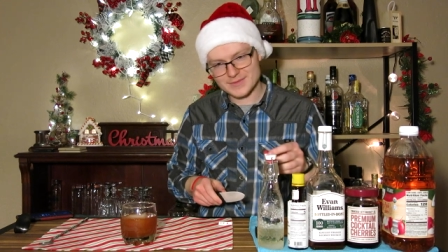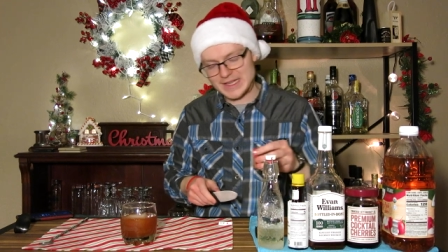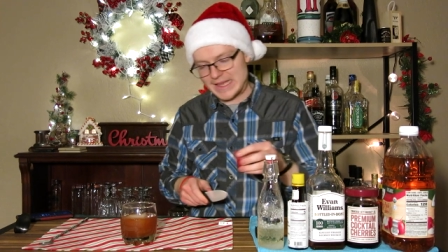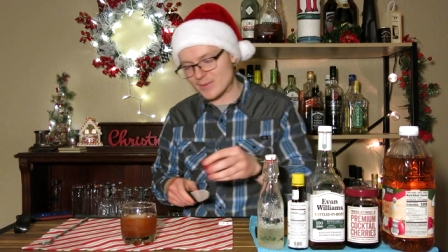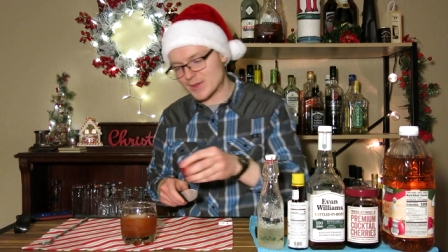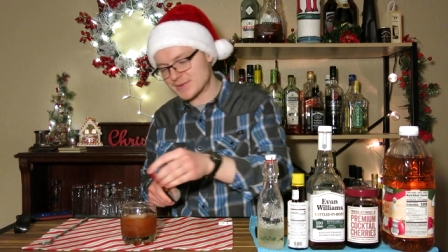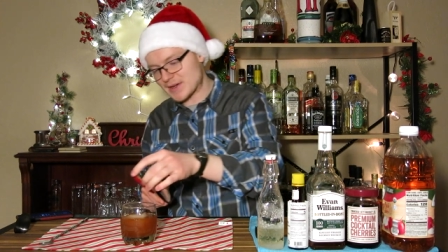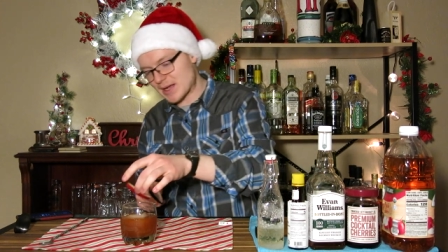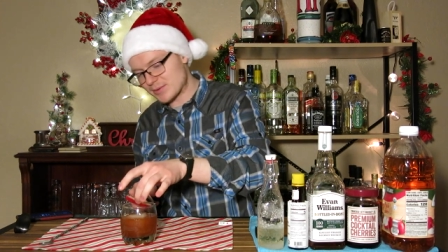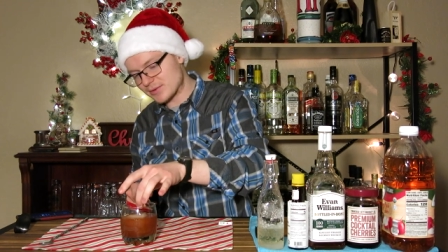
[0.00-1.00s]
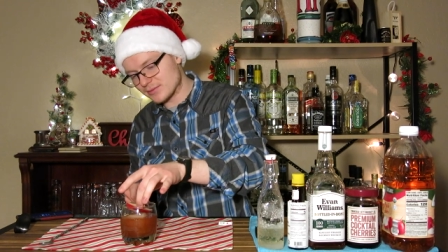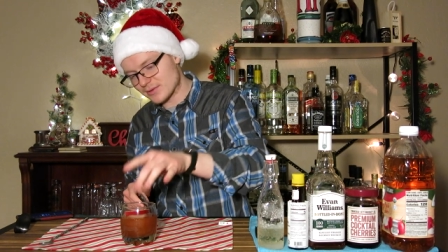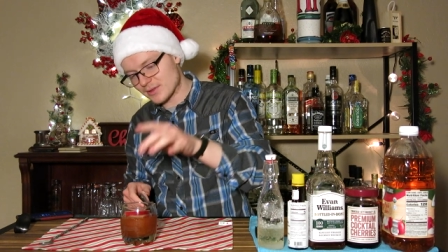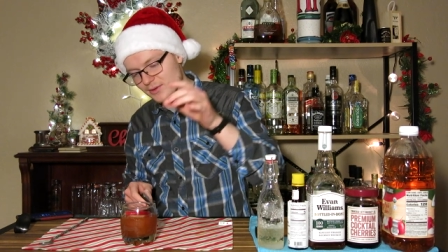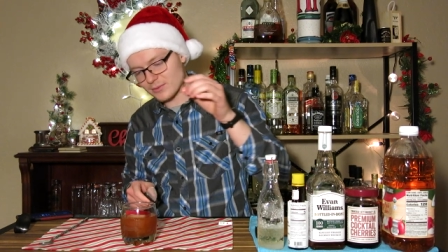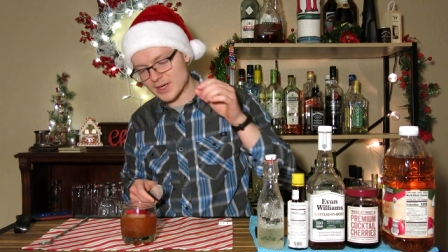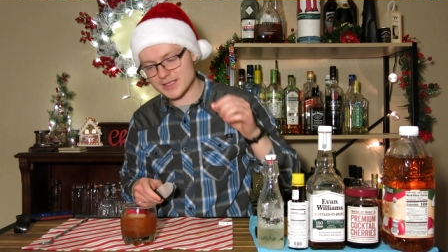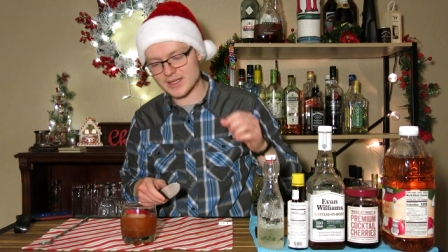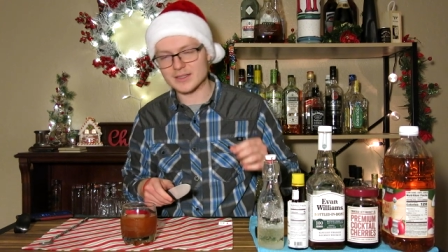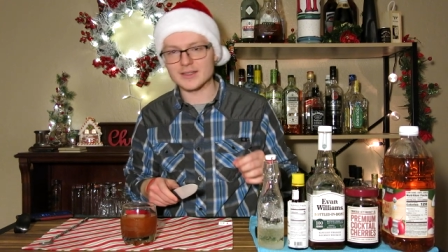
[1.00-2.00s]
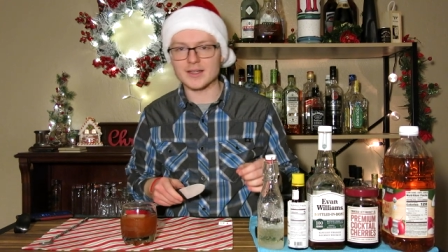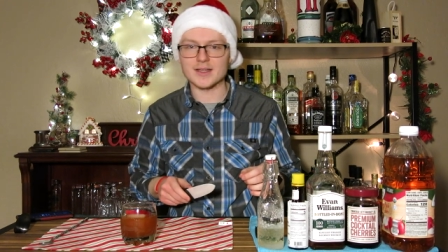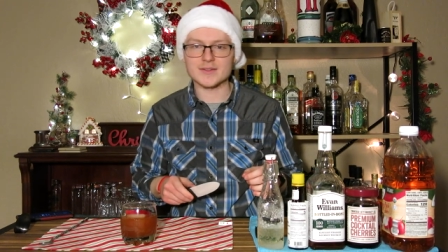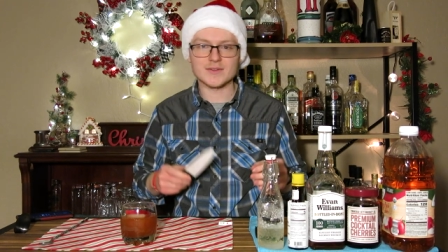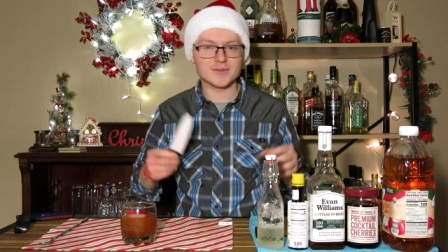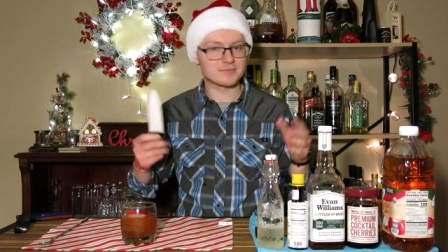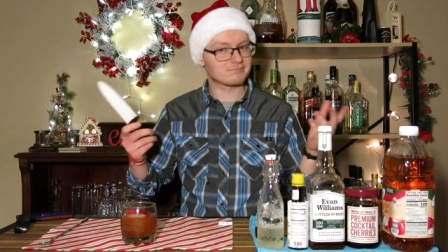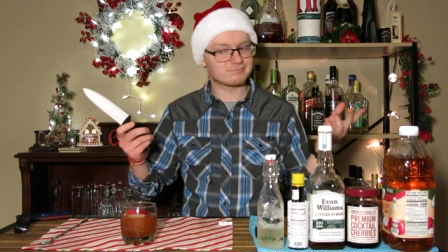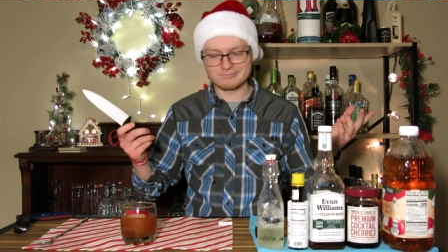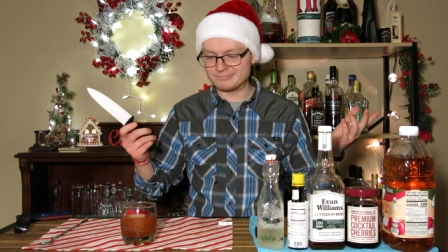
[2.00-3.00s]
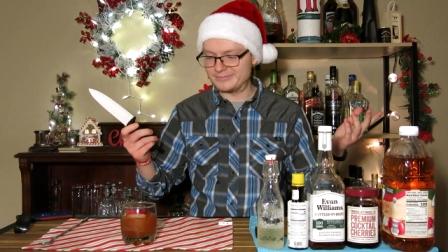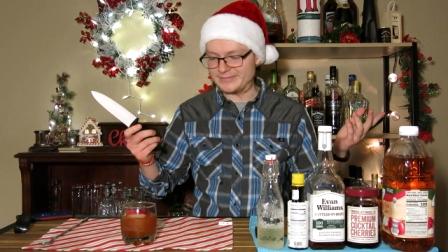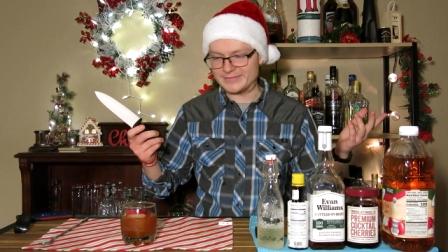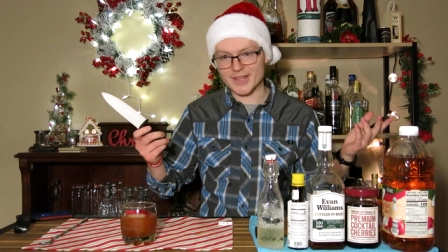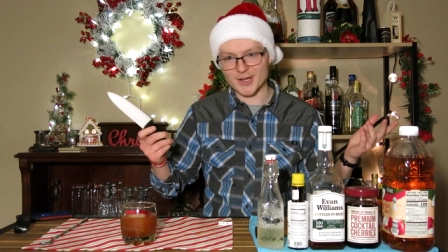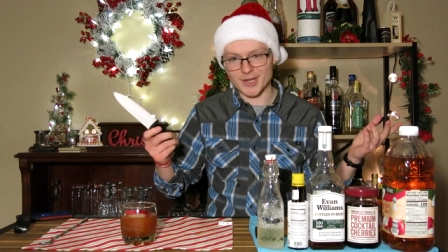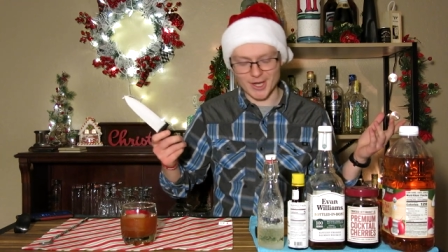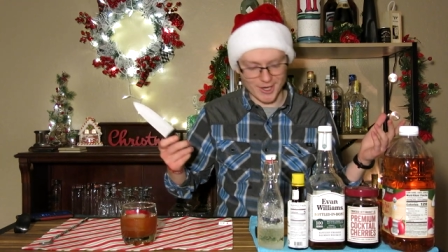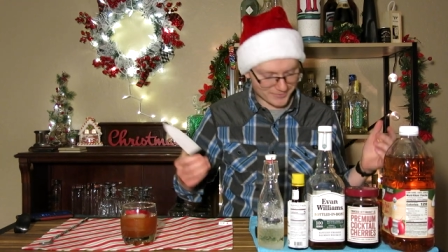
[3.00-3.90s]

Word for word: Take a wedge of apple, rest it on the ice. There you go.